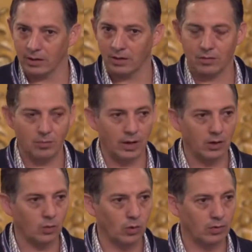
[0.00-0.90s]
doesn't
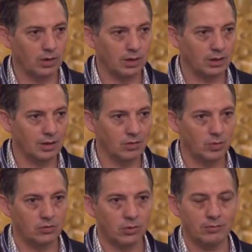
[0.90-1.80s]
matter where the kid needs to
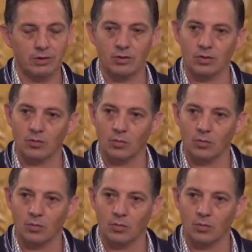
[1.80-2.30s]
be driven or